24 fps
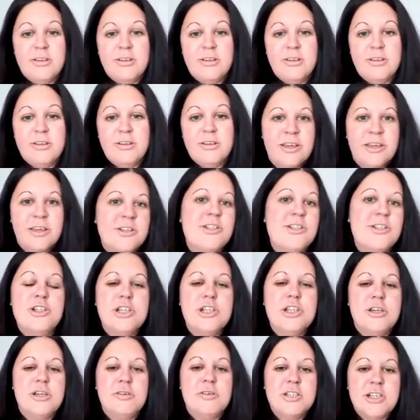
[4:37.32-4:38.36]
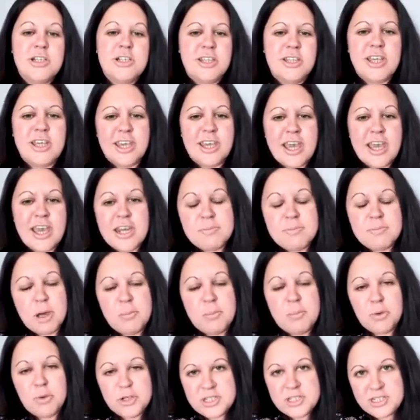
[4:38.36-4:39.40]
thing to do. I don't think any
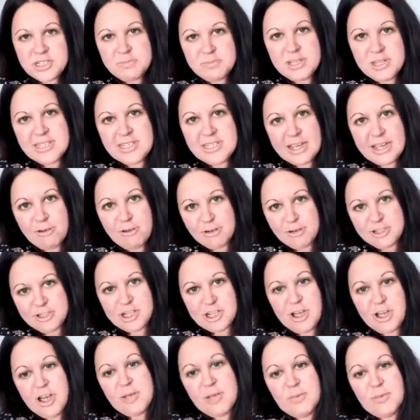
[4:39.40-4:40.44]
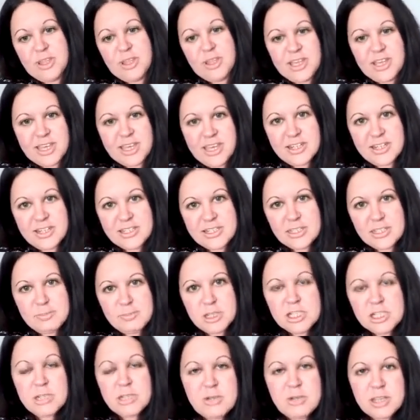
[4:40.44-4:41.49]
mum wants to miss out on time with their kids,
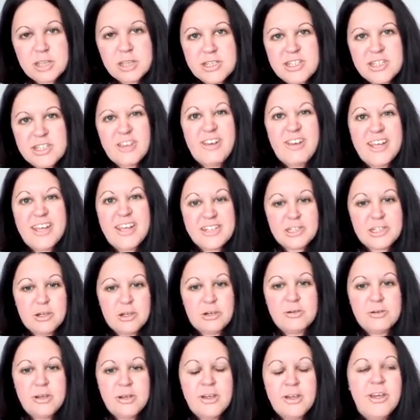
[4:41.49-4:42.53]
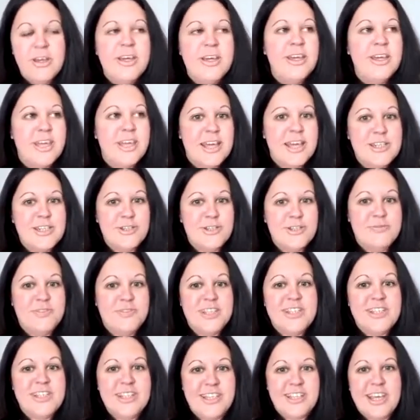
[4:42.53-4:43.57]
especially when they're so little. Yes,
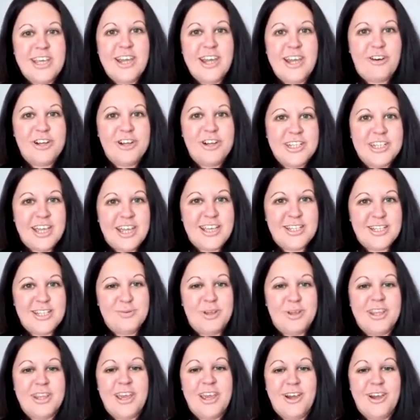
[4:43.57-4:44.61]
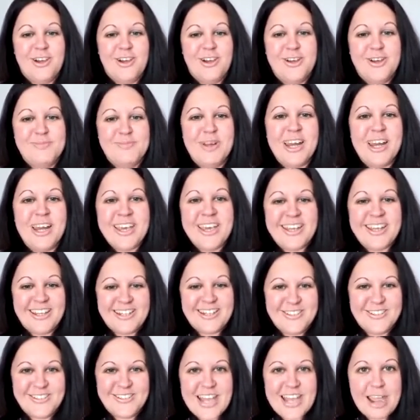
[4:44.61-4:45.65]
obviously there are days when they are complete
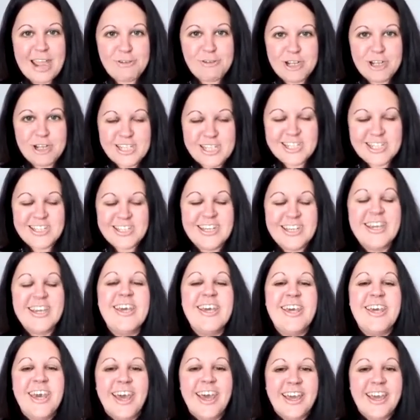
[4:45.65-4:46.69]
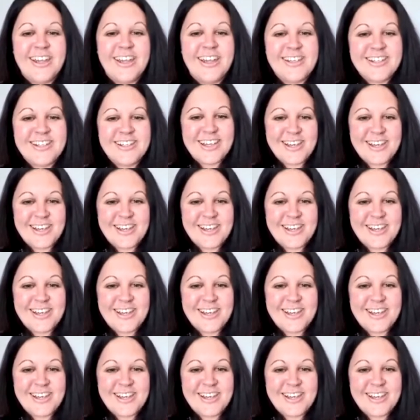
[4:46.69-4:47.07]
little terrors, and